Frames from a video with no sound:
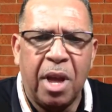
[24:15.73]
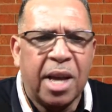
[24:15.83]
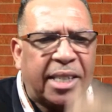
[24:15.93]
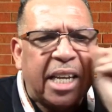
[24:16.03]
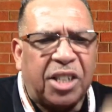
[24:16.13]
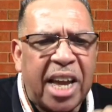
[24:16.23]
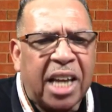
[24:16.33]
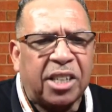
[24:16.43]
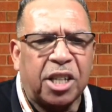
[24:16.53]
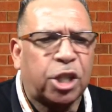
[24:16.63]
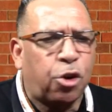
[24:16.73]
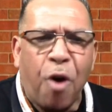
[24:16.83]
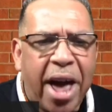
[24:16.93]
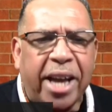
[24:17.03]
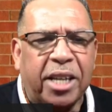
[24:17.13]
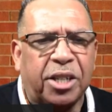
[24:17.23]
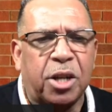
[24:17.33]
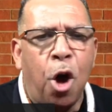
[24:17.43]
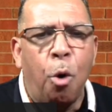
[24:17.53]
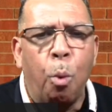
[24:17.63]
See, Jesus Christ
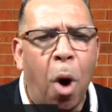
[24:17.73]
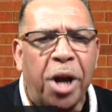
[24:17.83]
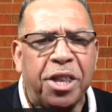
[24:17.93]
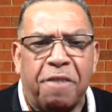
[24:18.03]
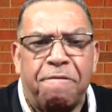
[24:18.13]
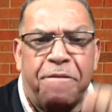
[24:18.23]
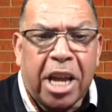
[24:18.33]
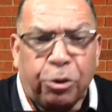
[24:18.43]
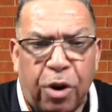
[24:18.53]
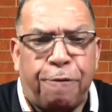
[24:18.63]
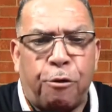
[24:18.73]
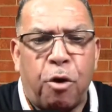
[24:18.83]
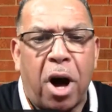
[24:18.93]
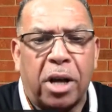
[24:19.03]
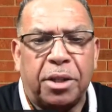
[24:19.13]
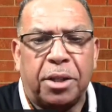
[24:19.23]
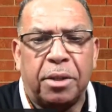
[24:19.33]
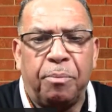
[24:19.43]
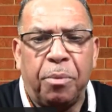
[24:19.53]
won the victory for us.